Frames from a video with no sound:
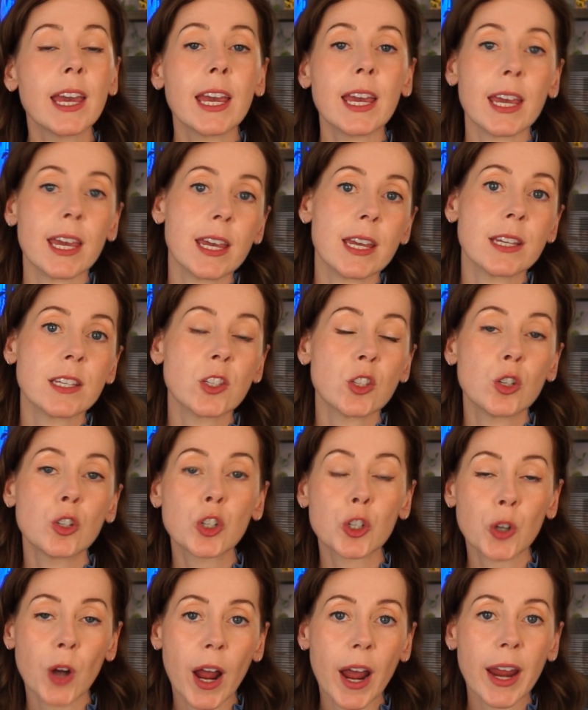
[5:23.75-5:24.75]
is to
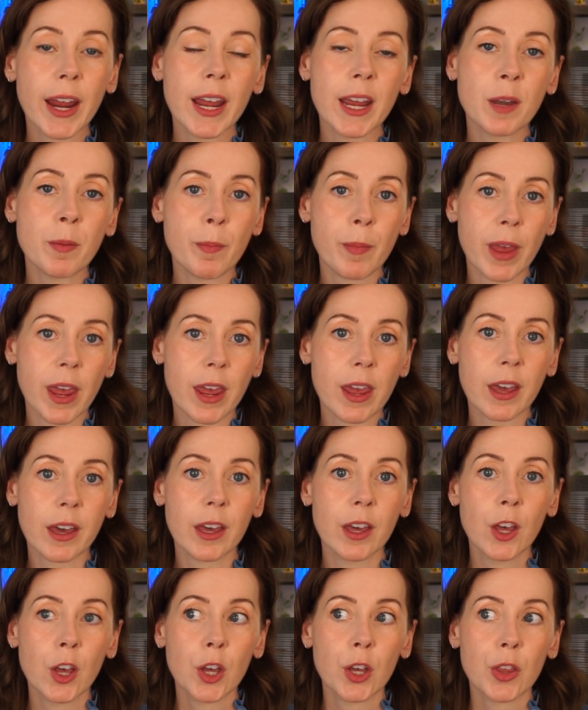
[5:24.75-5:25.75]
try and make
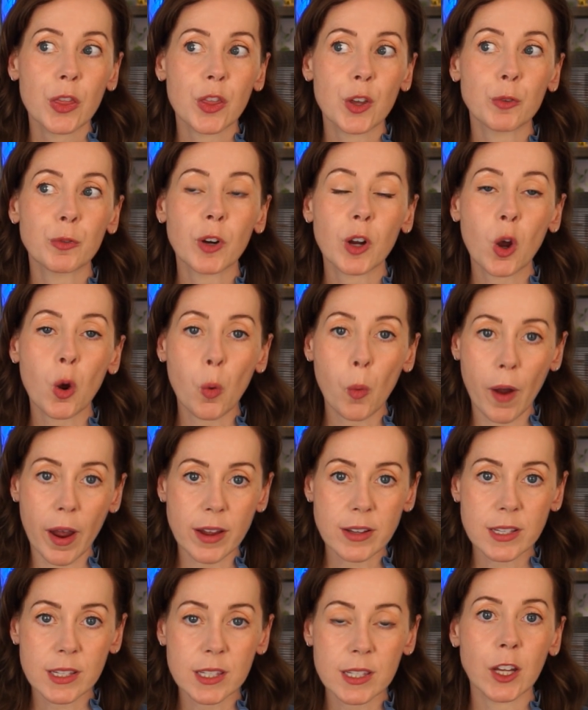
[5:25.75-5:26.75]
the
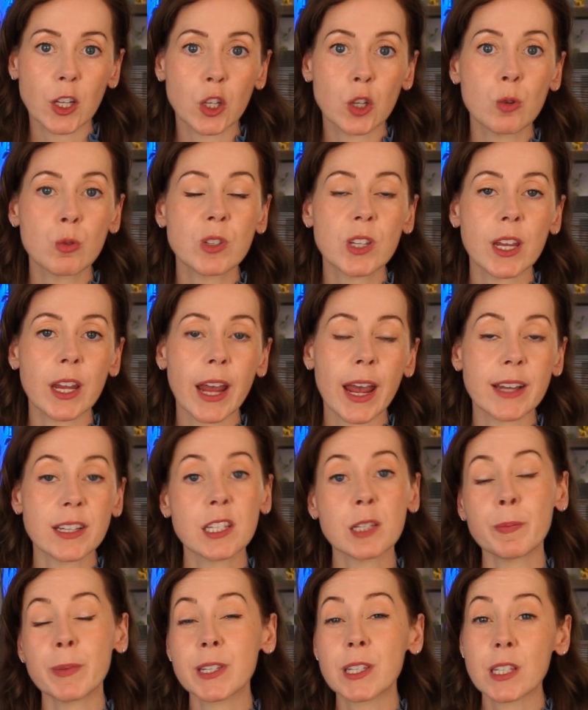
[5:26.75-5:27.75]
request using as
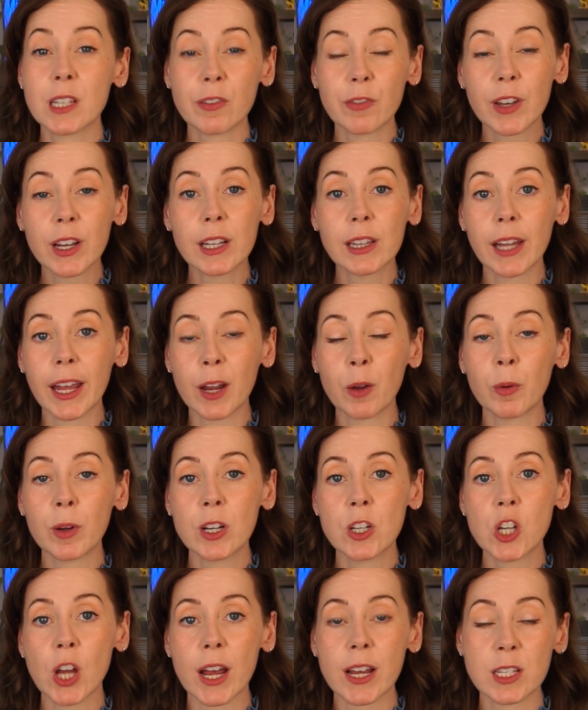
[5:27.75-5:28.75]
specific
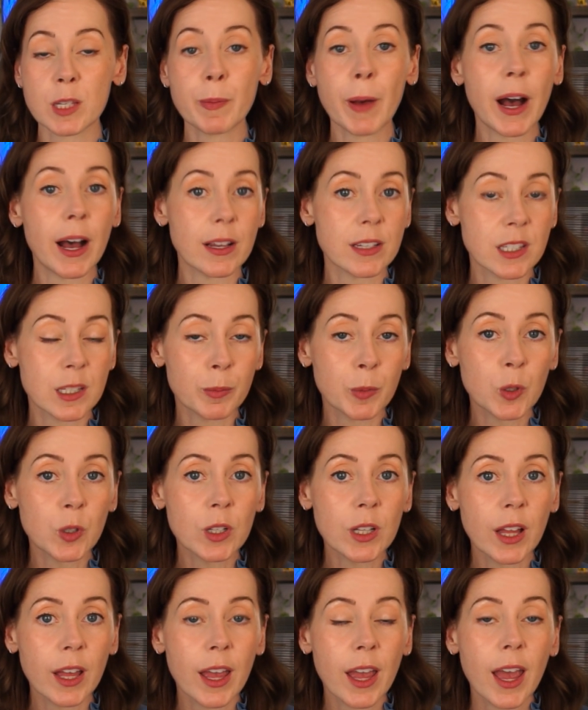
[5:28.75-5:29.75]
language as possible,